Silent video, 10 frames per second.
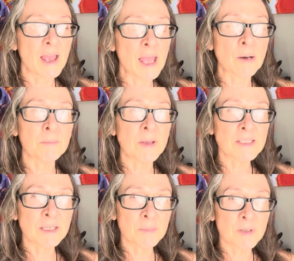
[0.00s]
at
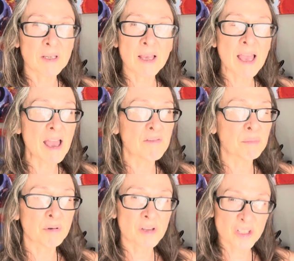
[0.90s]
making me have
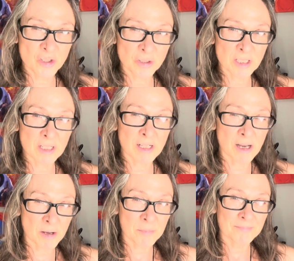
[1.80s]
pleasure and
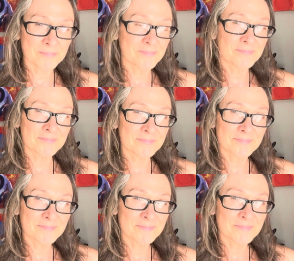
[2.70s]
come.
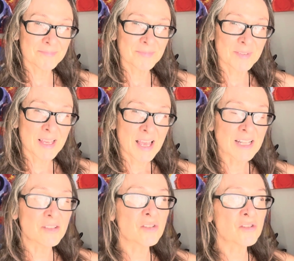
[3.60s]

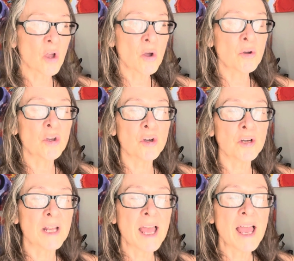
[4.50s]
It's so
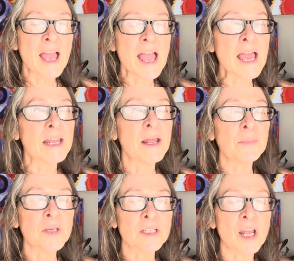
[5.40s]
good at being an